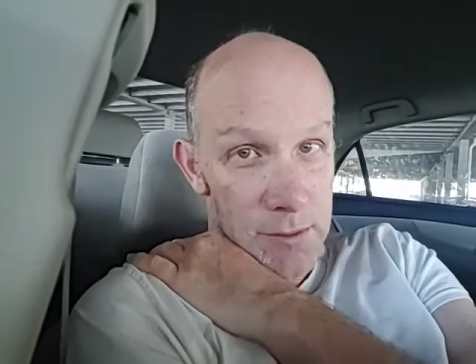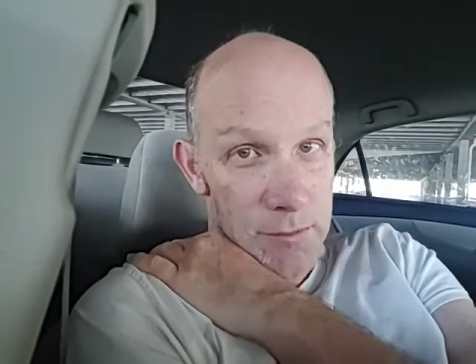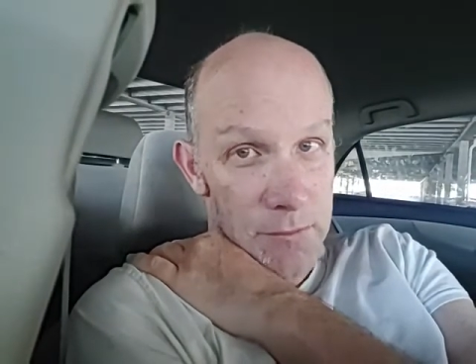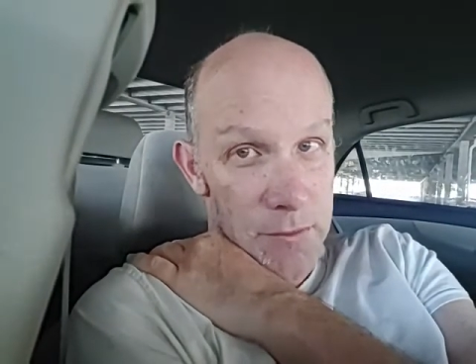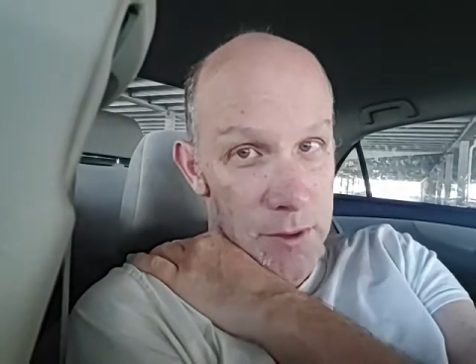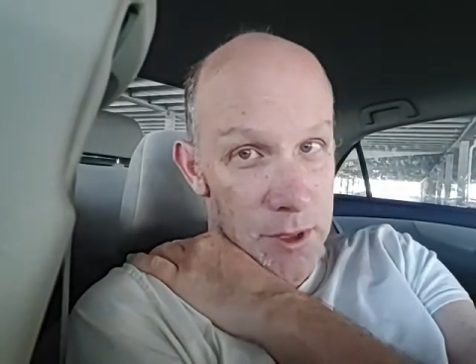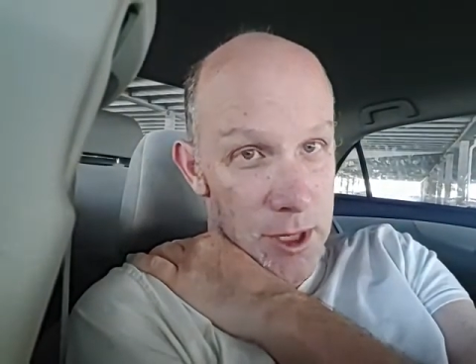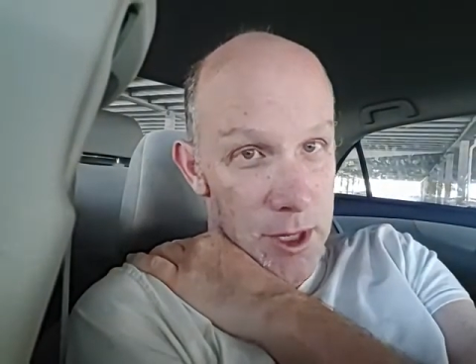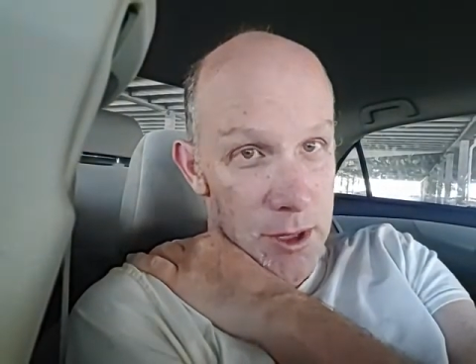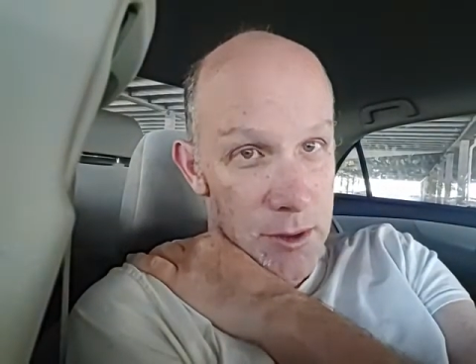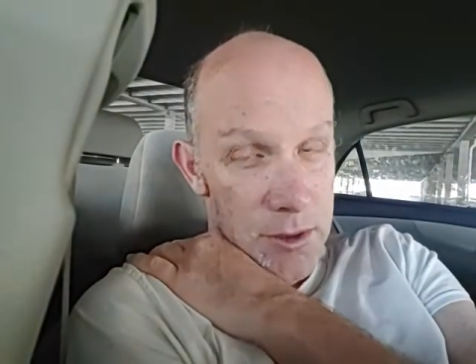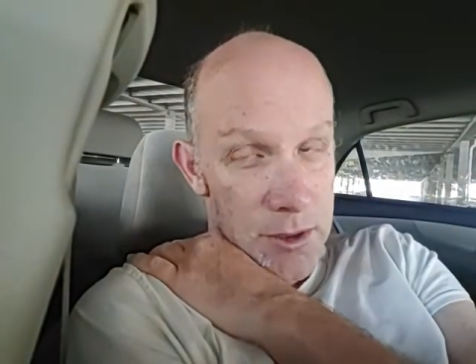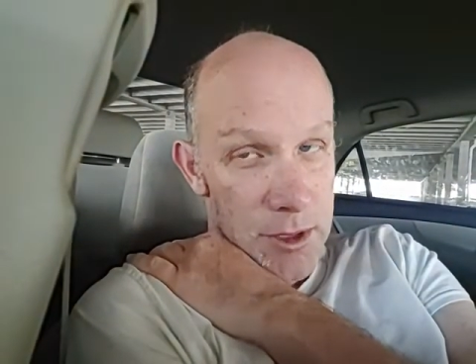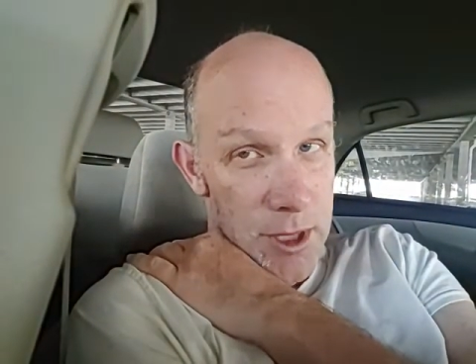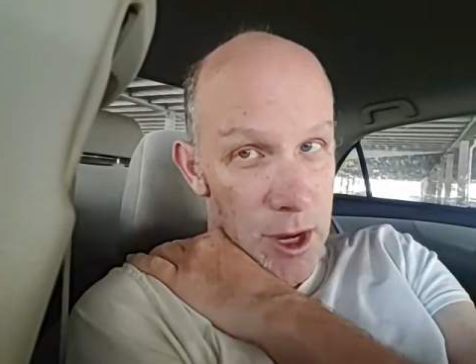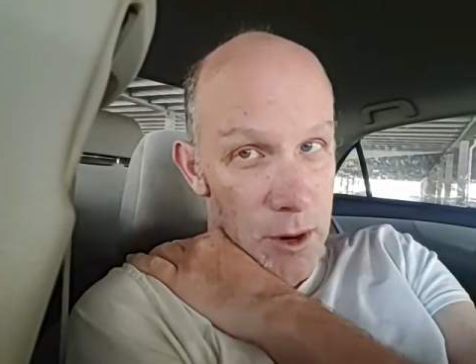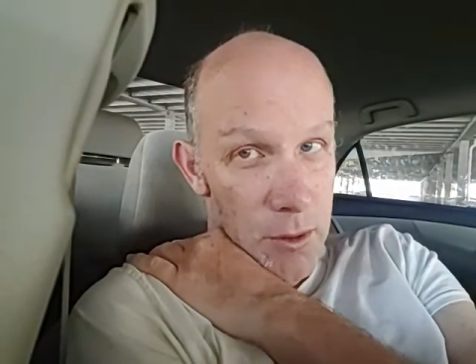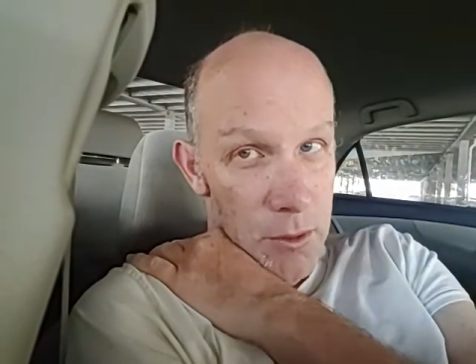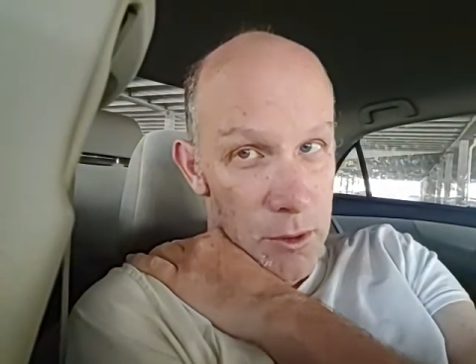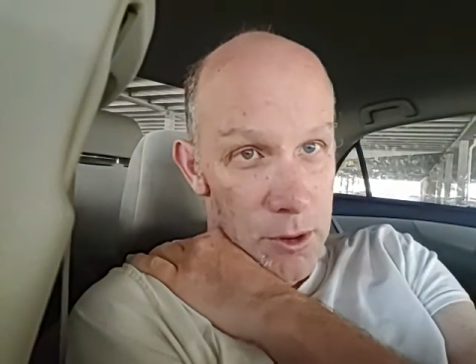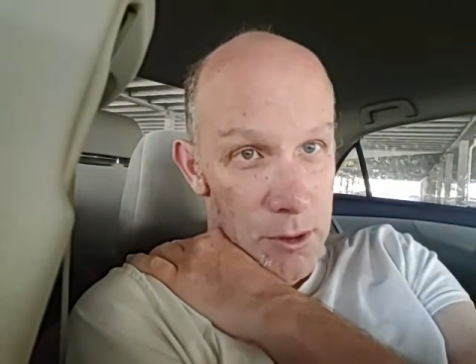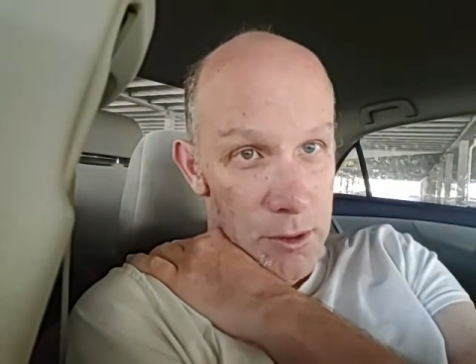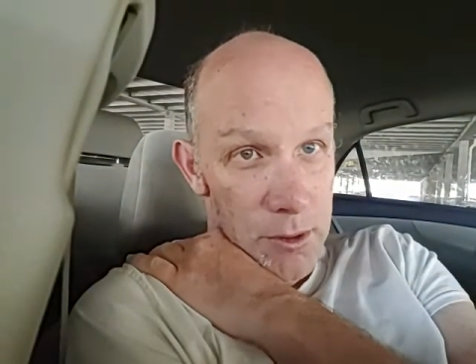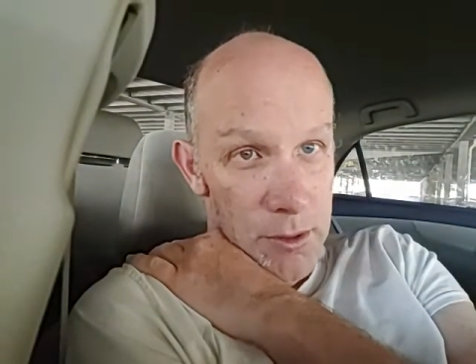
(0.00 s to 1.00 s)
videos
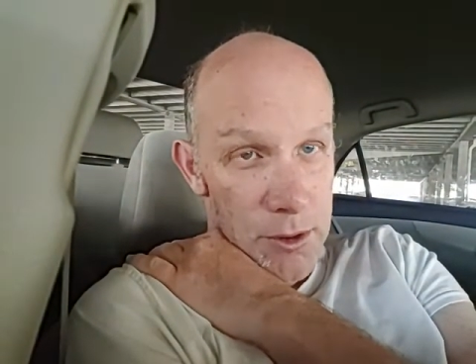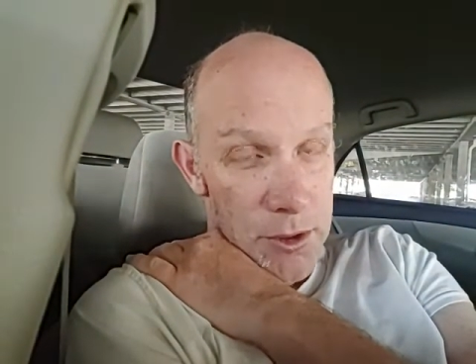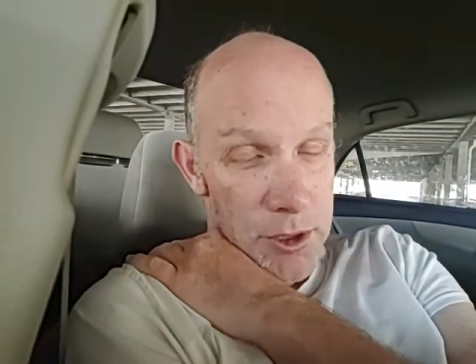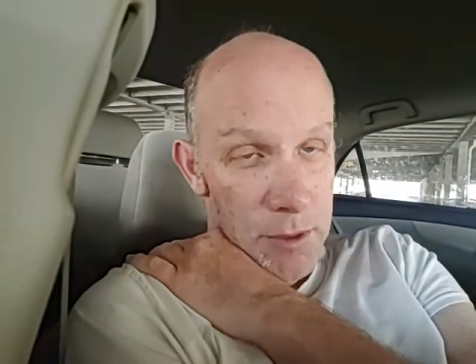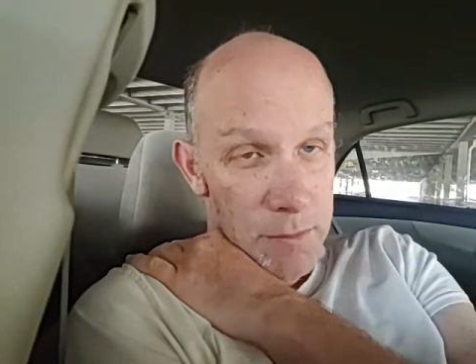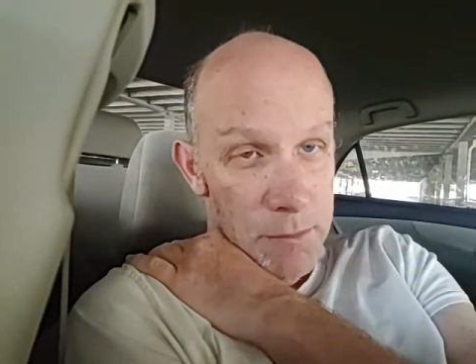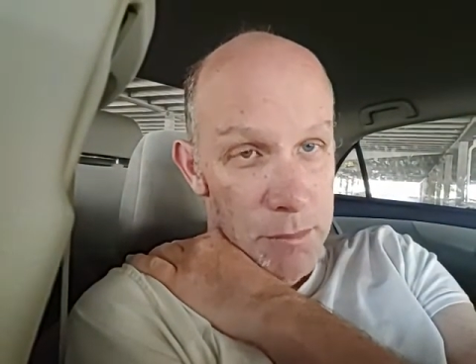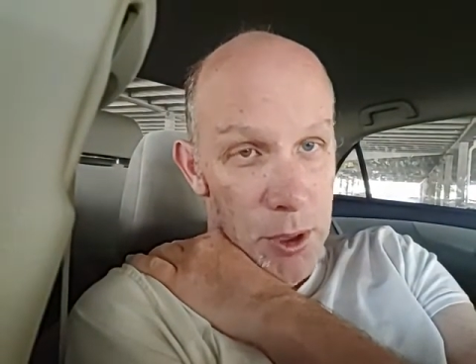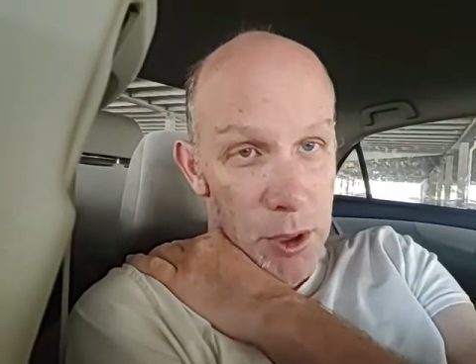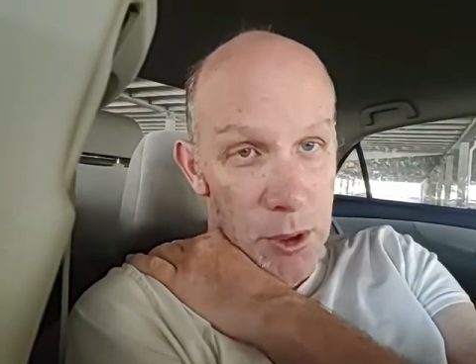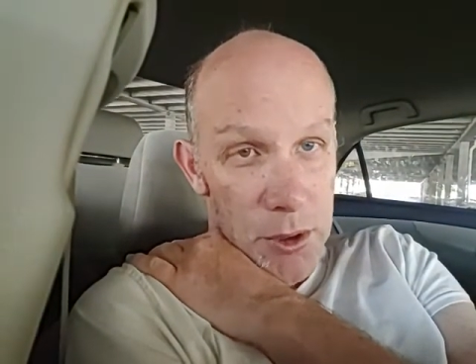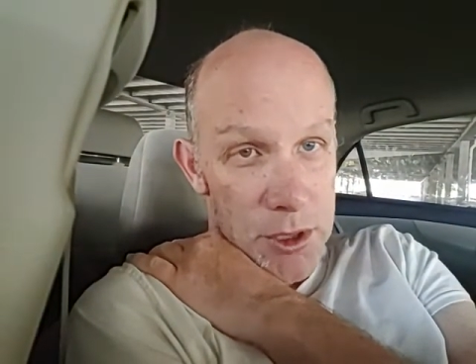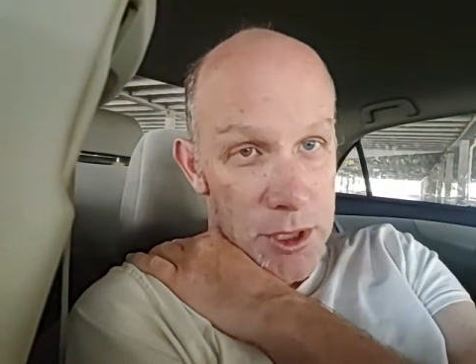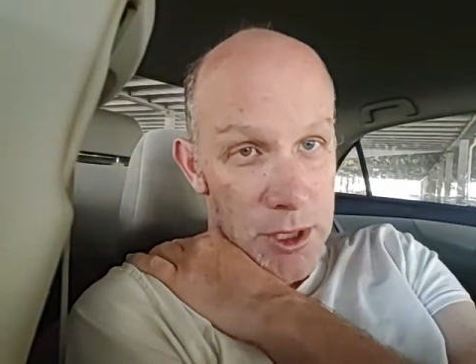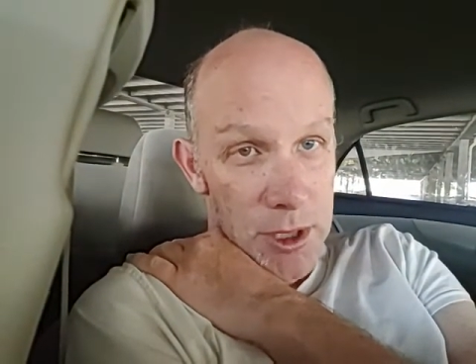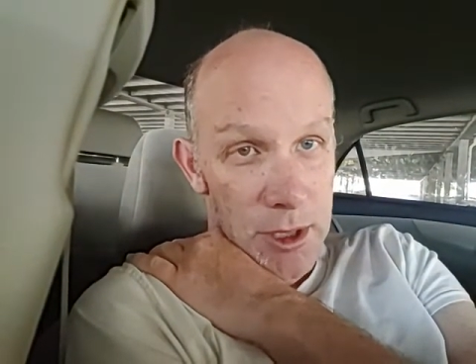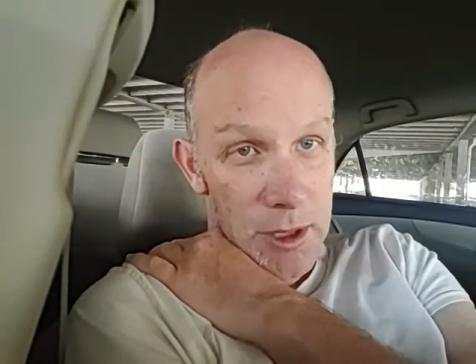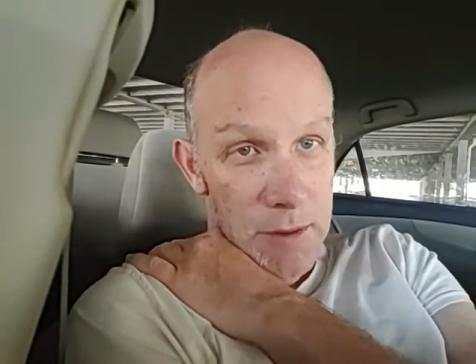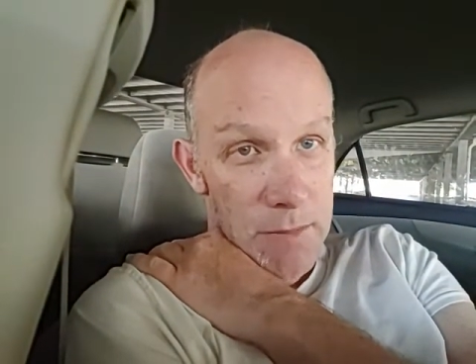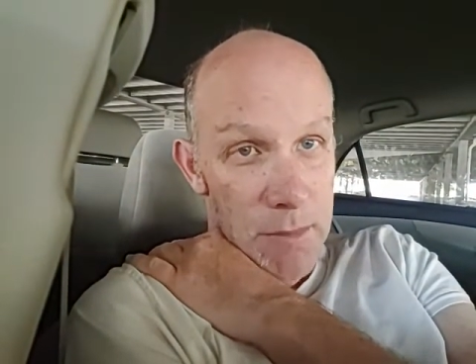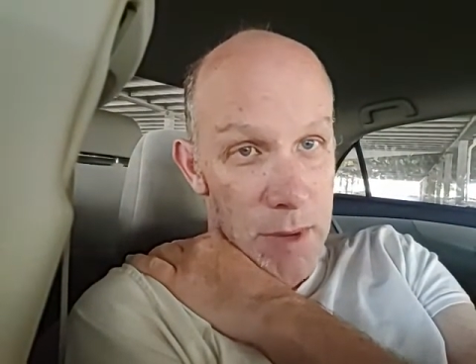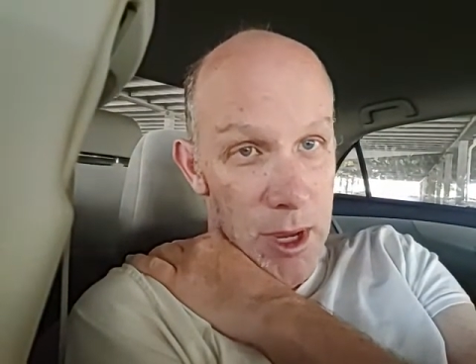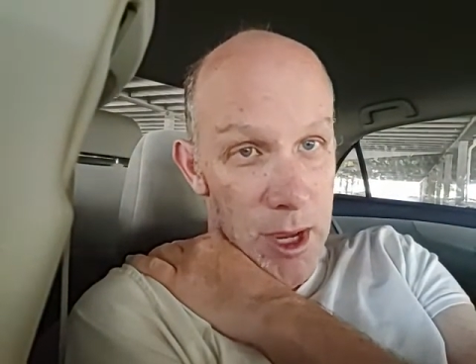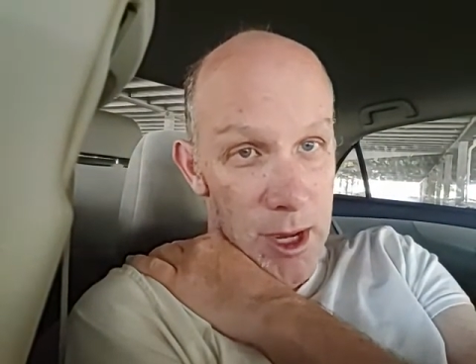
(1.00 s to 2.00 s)
that were
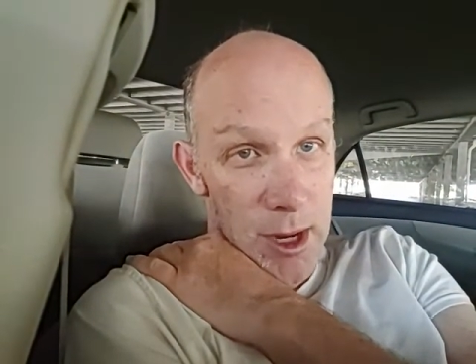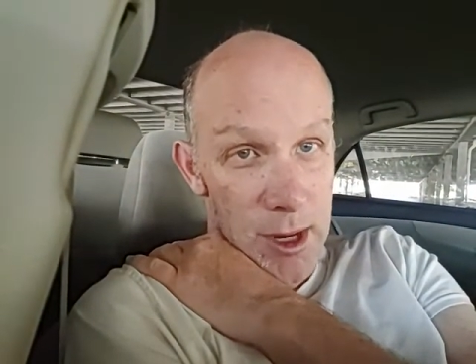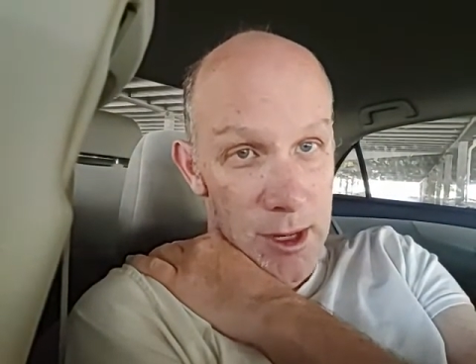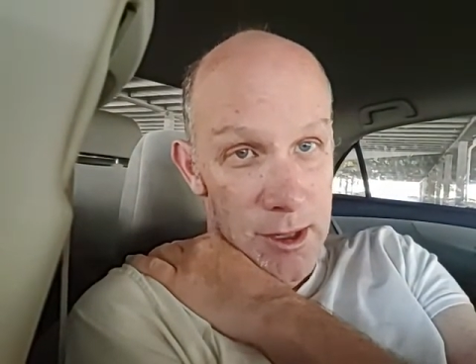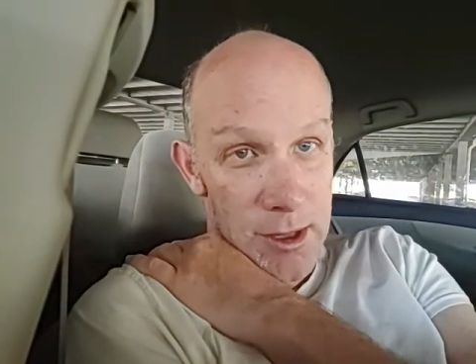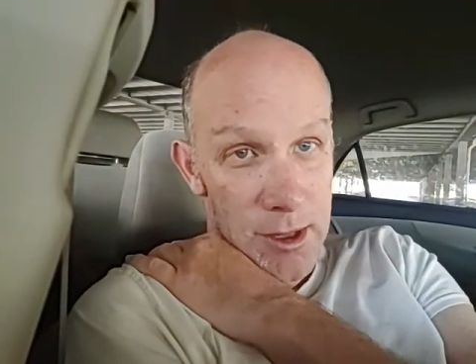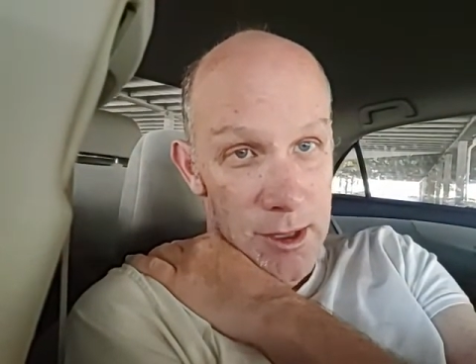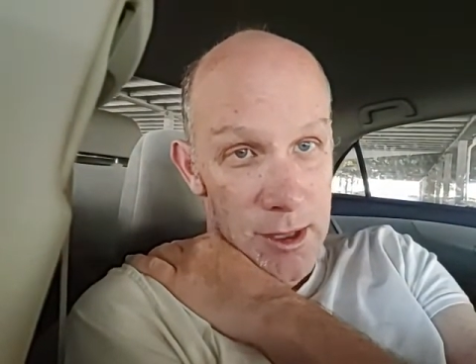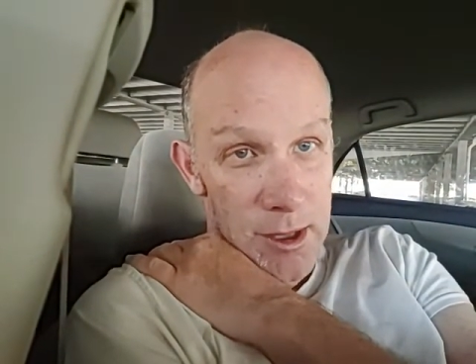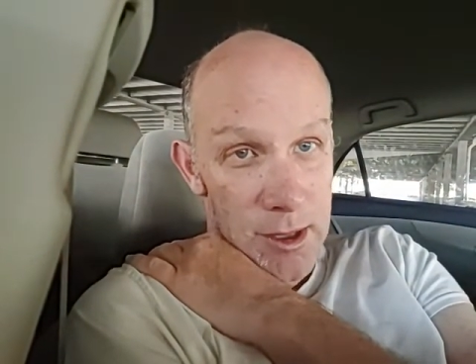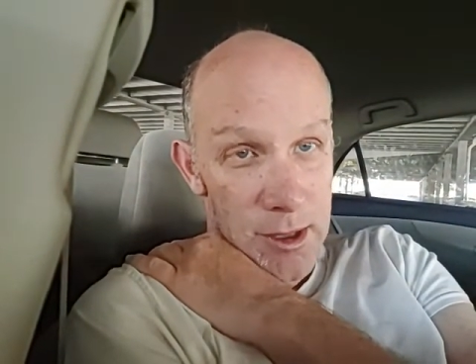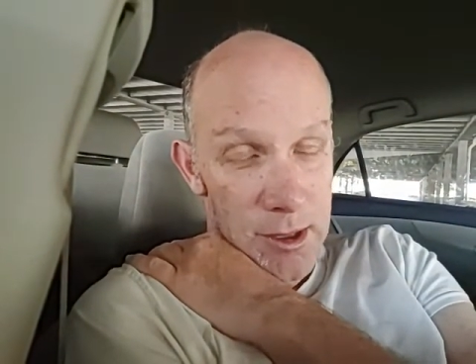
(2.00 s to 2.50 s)
supposedly made